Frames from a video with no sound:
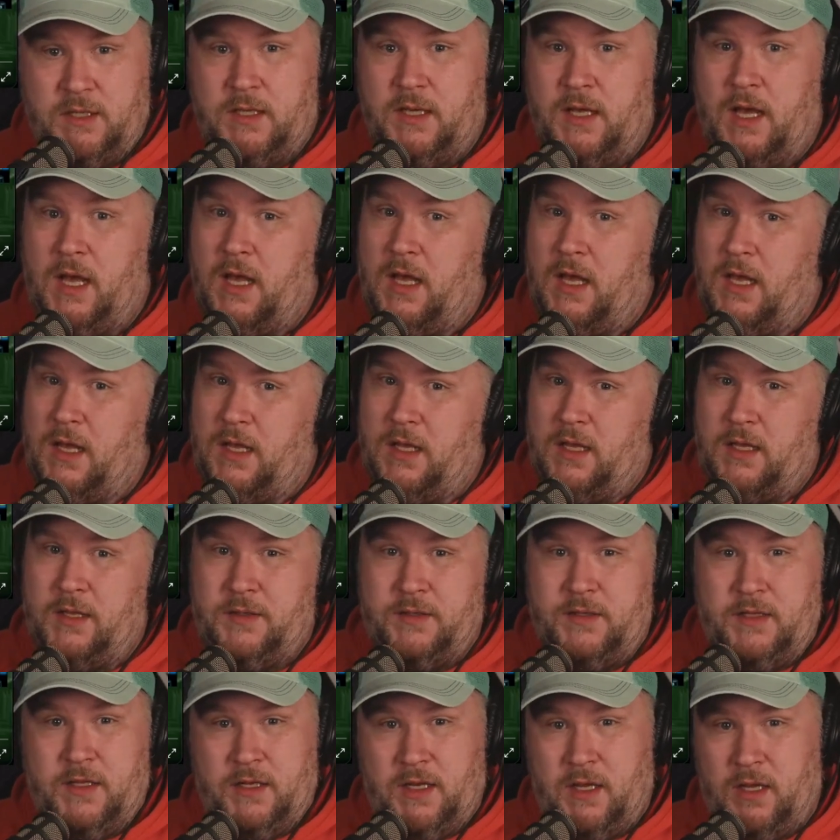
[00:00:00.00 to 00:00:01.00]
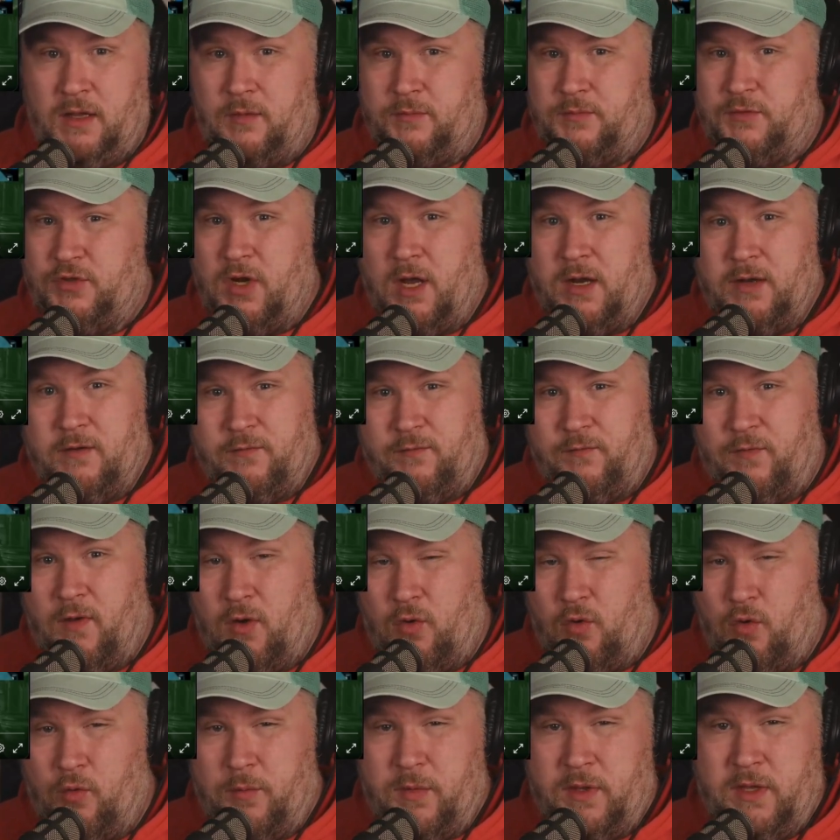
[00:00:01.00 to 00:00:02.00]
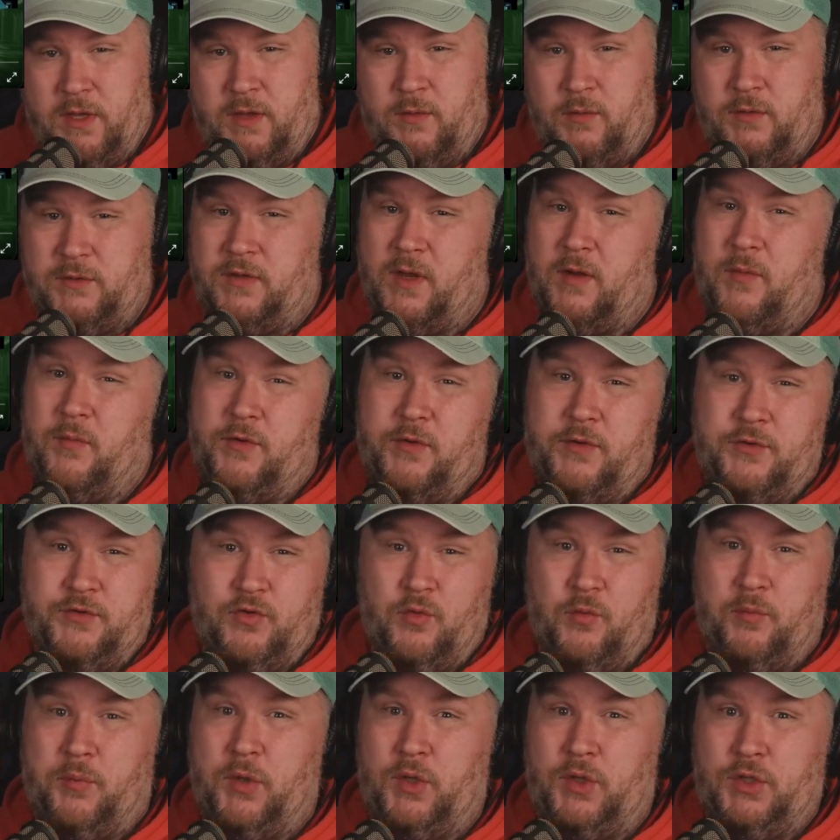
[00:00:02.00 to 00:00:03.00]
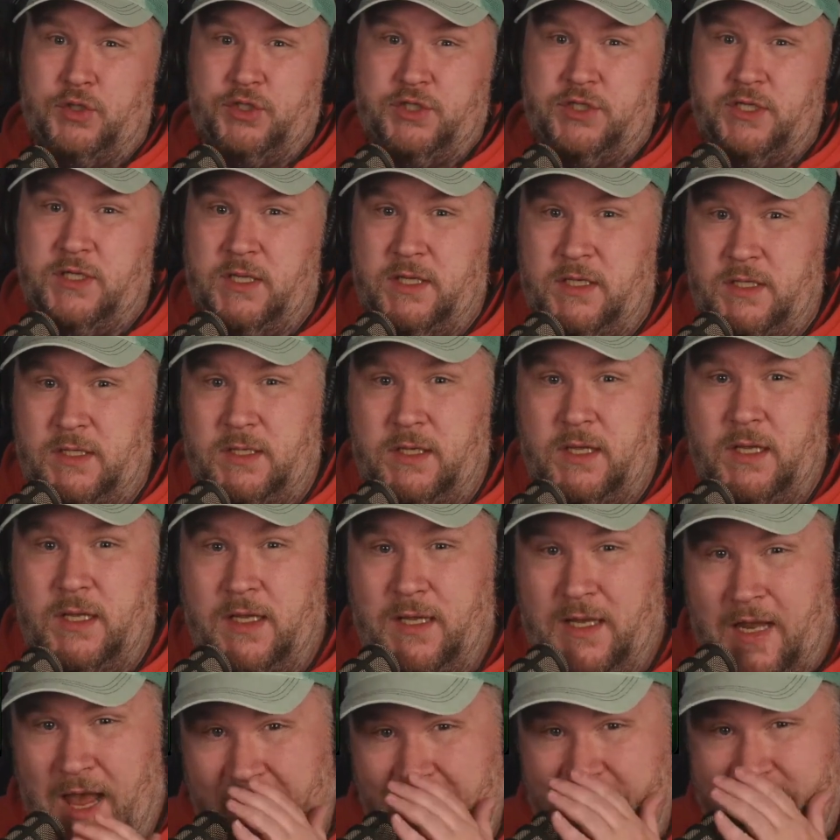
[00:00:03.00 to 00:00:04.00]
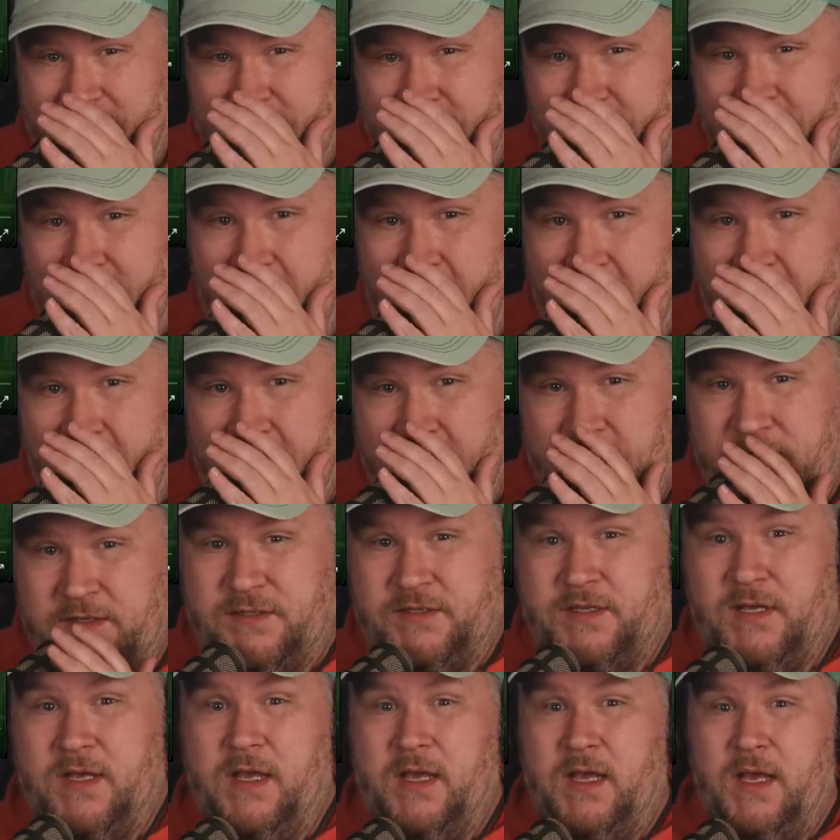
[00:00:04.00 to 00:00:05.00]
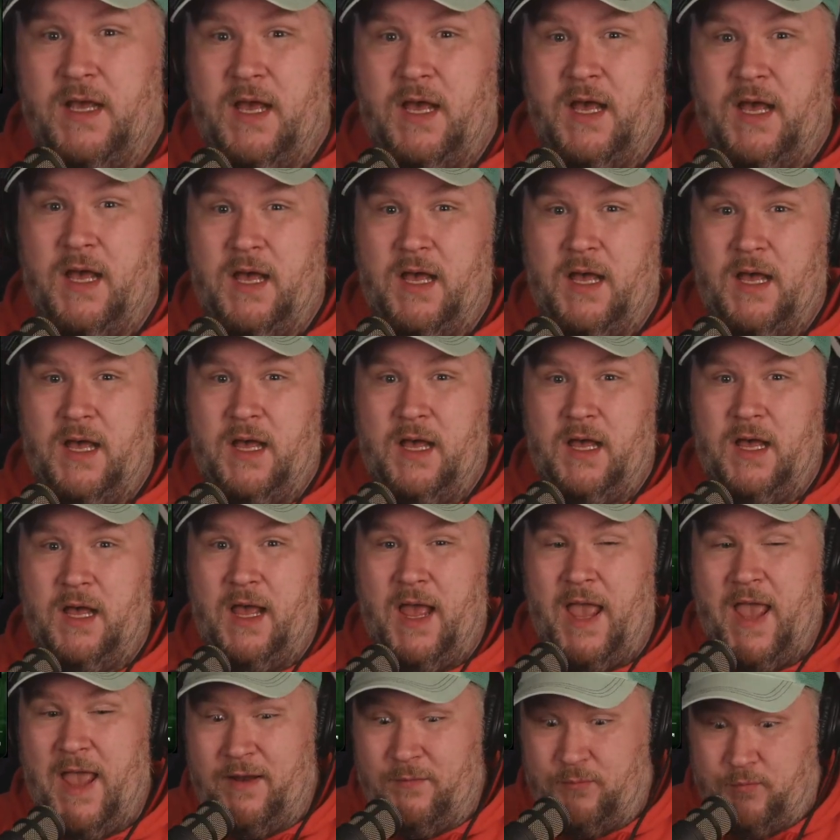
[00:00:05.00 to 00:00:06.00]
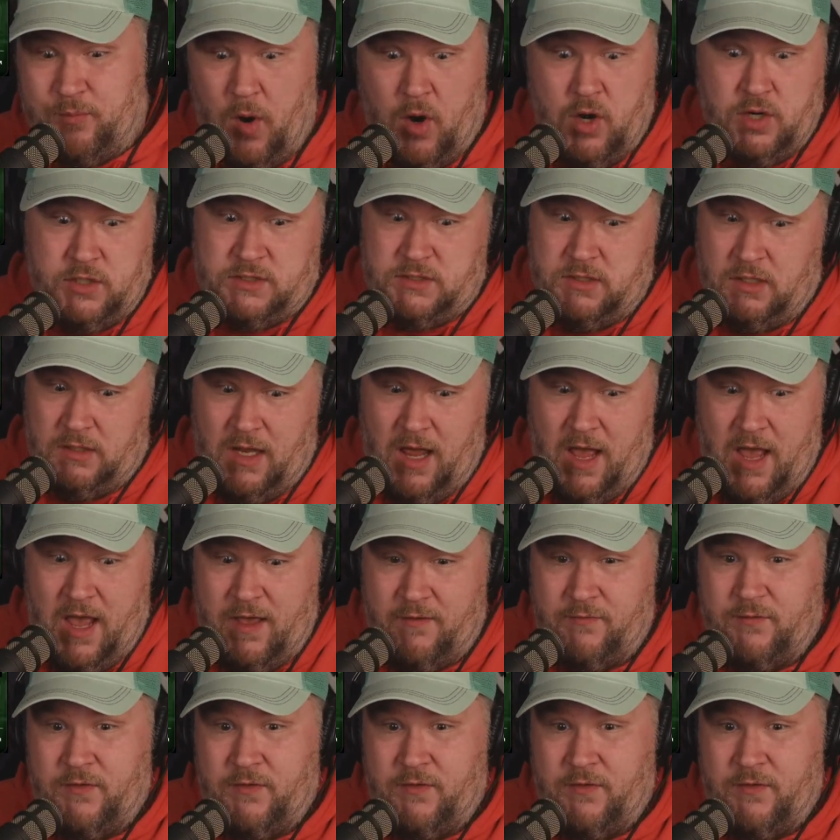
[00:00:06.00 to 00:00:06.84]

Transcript: uh, you know, trying to fuck with me with their usual bullshit, i.e., lies, uh, and personal life.